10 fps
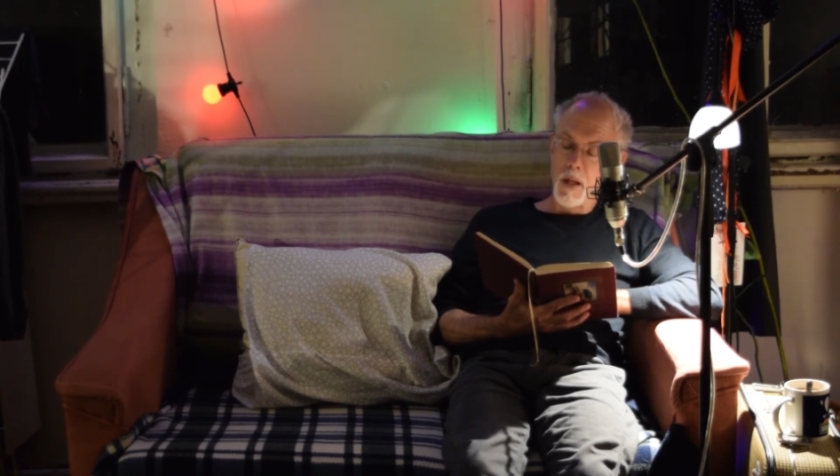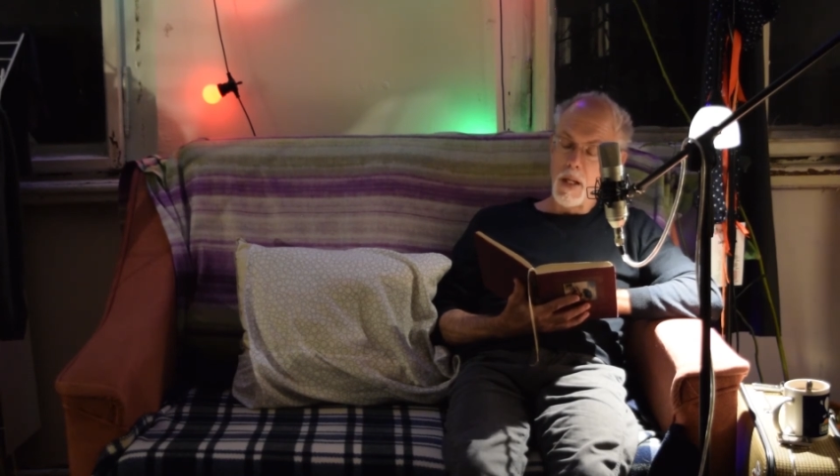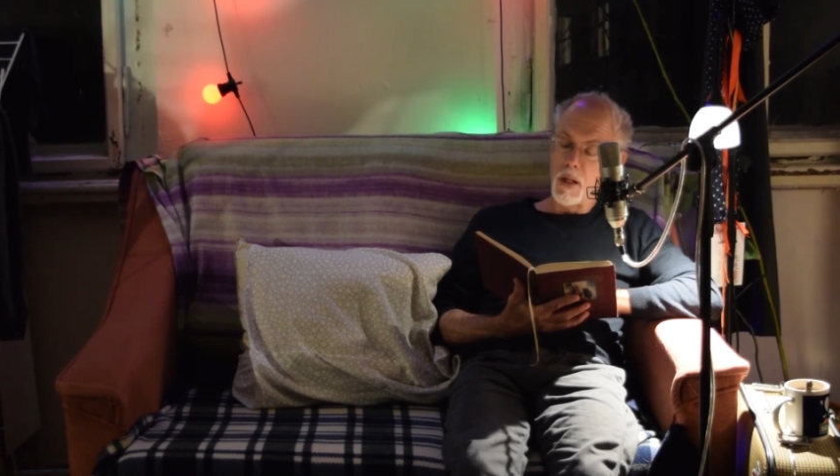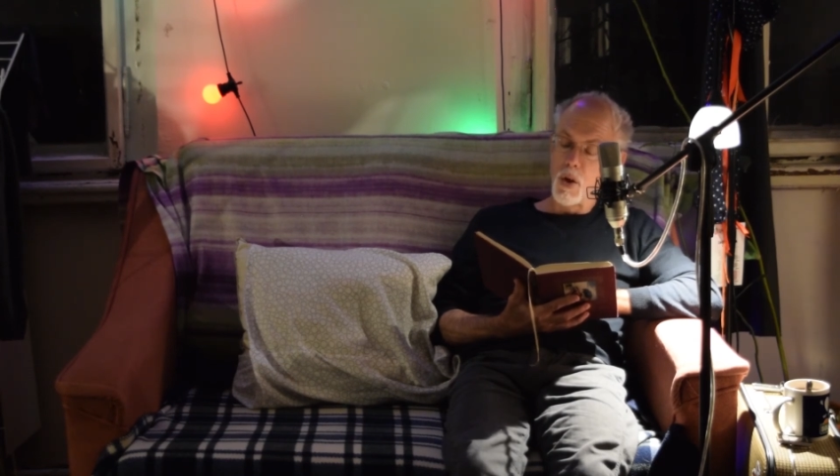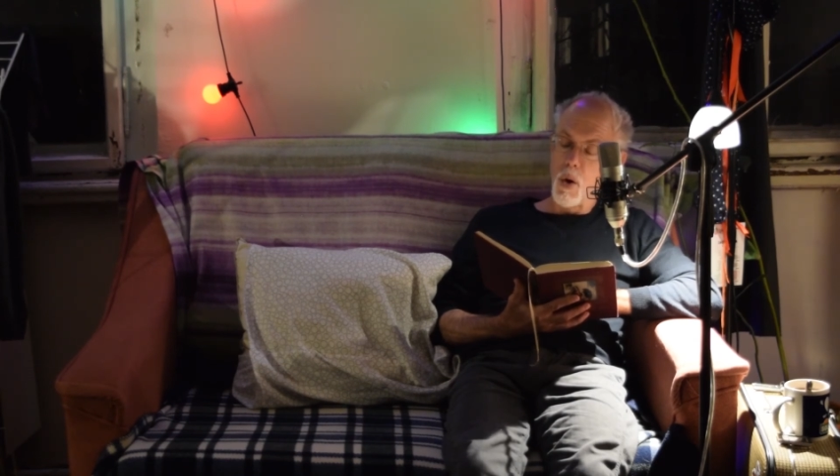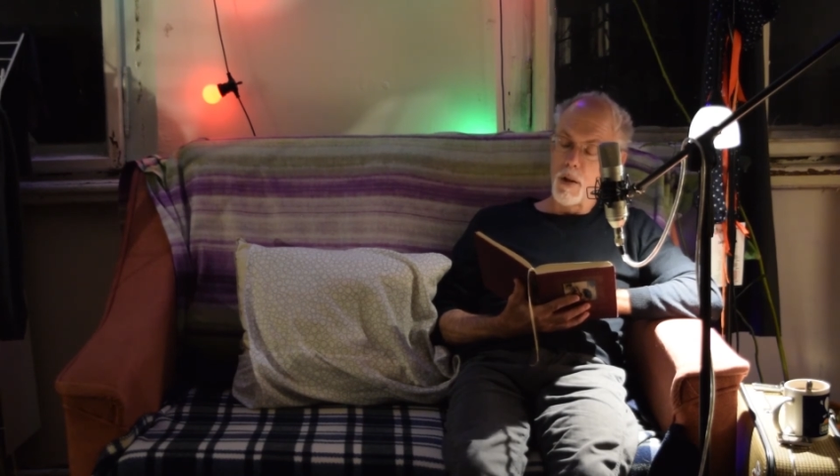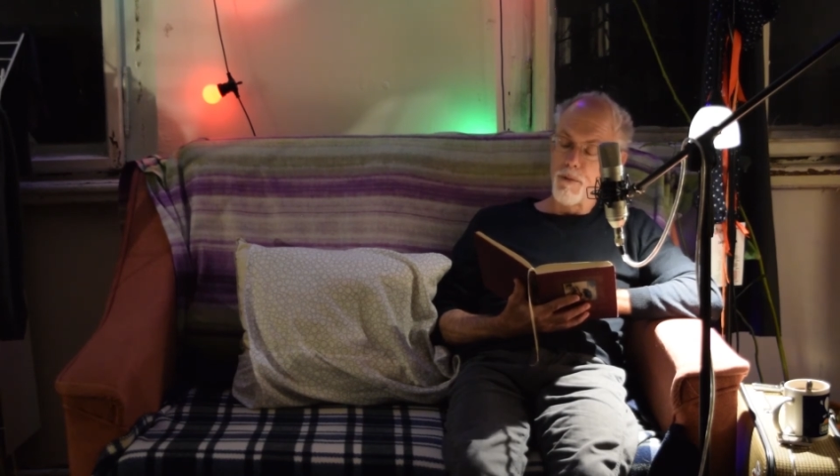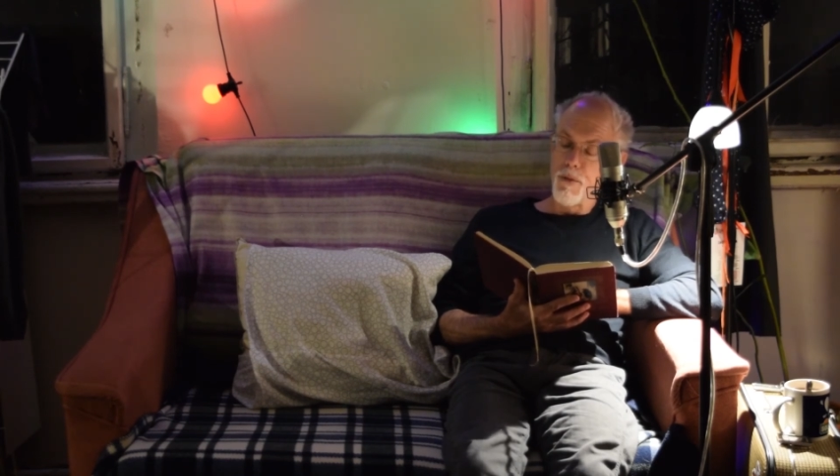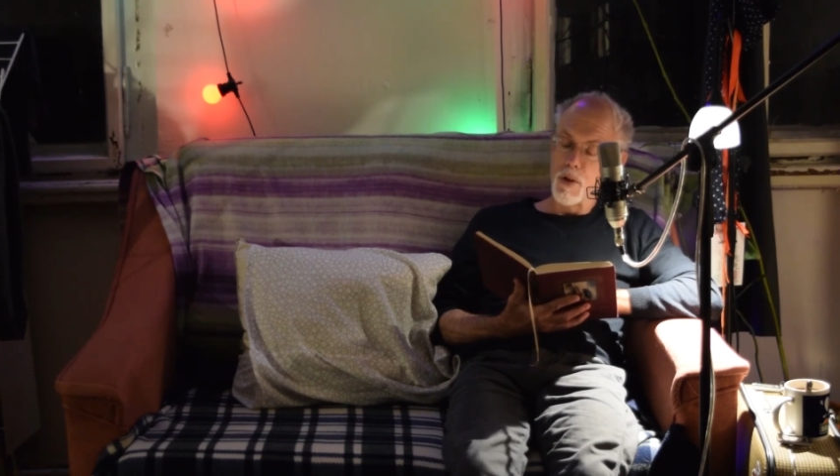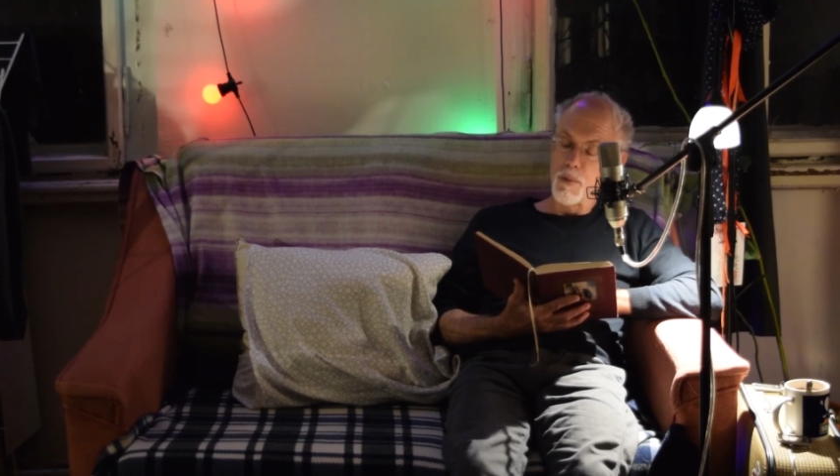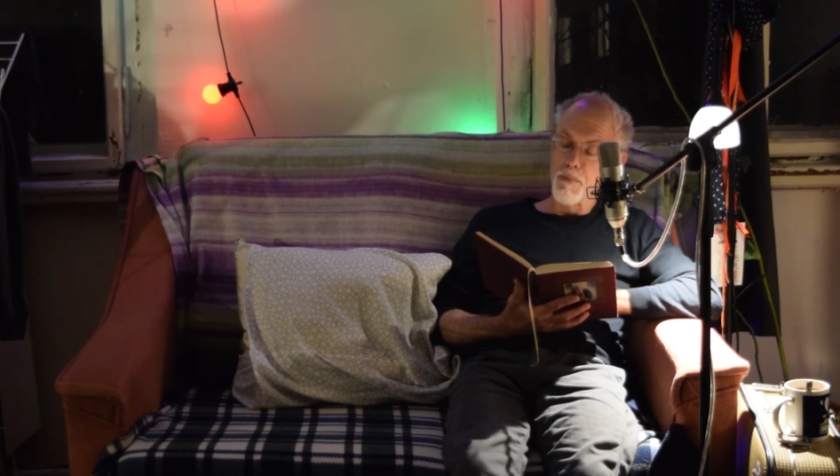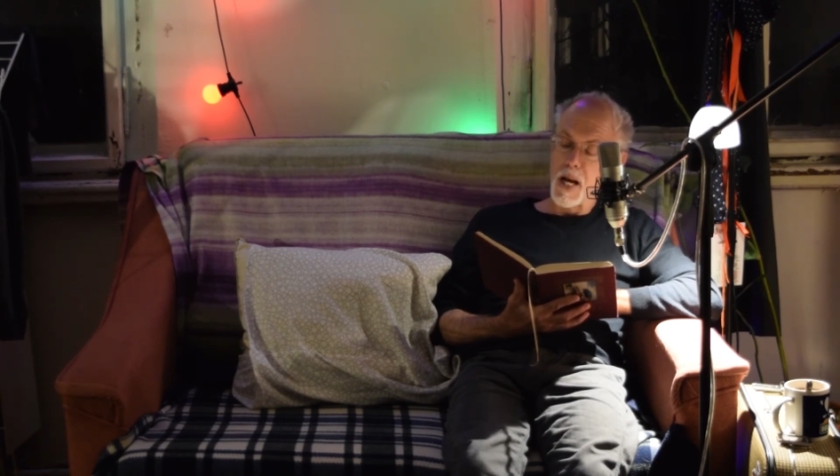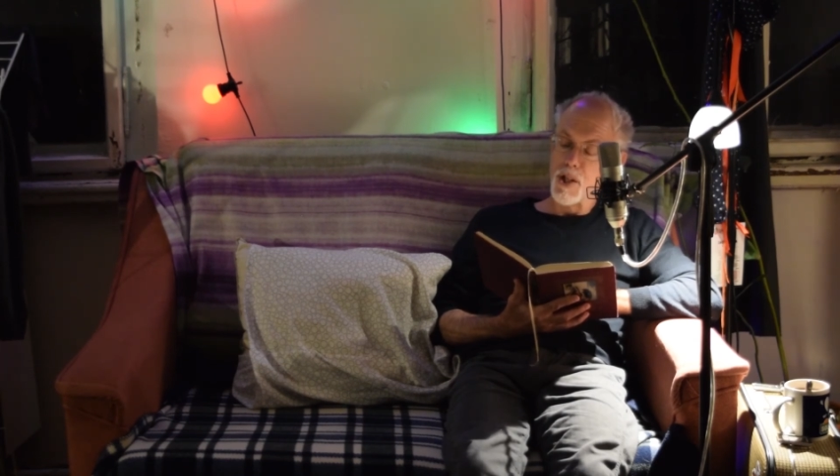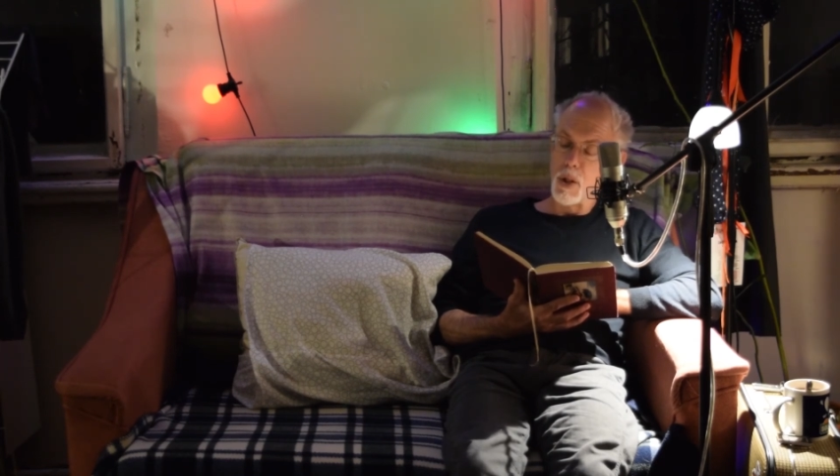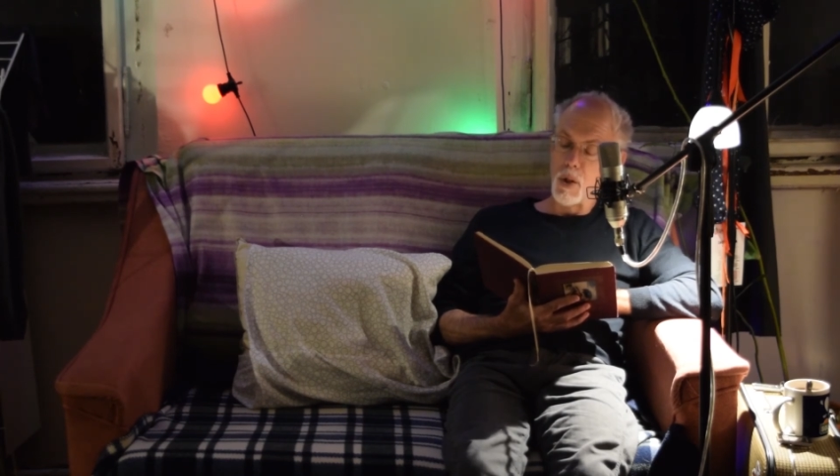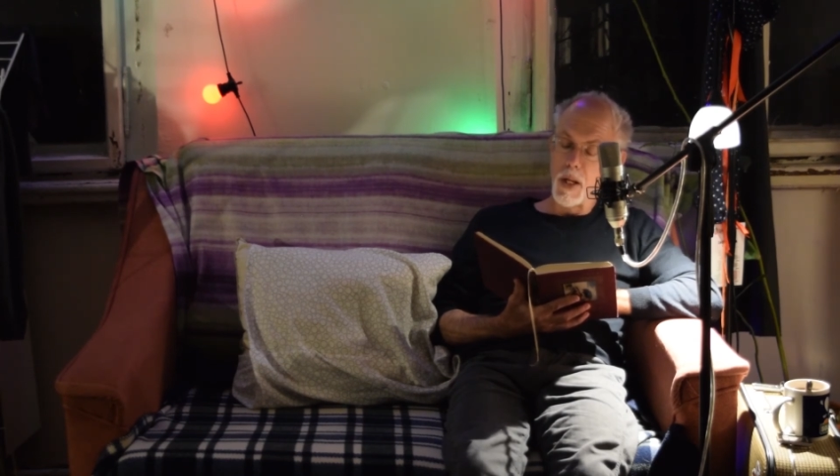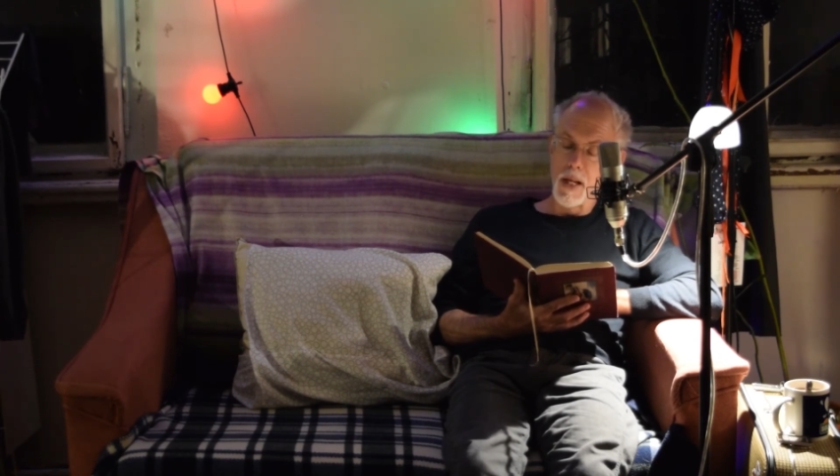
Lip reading: he had caught the first magical